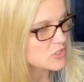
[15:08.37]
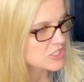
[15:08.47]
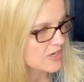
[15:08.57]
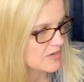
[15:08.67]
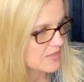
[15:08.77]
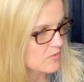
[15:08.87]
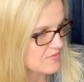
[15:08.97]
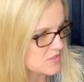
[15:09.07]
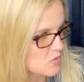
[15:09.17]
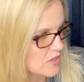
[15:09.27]
charity
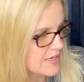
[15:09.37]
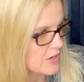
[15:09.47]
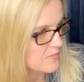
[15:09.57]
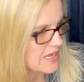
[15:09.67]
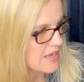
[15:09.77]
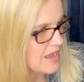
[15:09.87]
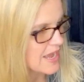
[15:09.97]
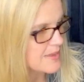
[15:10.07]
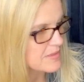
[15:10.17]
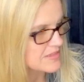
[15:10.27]
thrift store near me.
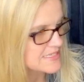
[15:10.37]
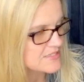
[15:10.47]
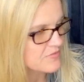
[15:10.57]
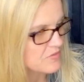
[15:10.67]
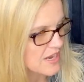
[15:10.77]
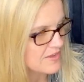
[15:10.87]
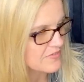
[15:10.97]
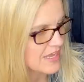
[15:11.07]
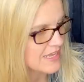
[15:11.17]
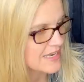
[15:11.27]
I am a Lisa Frank
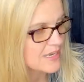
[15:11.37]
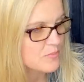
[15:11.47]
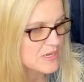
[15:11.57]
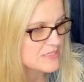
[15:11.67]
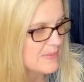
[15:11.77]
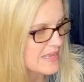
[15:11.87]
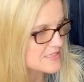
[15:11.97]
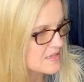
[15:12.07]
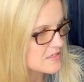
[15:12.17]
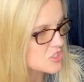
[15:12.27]
fan and it brings back
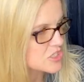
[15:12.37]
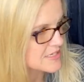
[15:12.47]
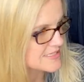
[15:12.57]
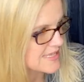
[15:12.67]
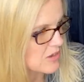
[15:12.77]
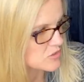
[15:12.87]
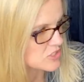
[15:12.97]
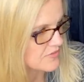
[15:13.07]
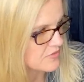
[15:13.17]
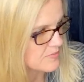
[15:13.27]
such
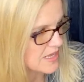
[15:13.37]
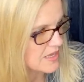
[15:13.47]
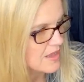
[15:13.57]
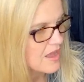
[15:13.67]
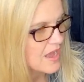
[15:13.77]
nostalgia for me.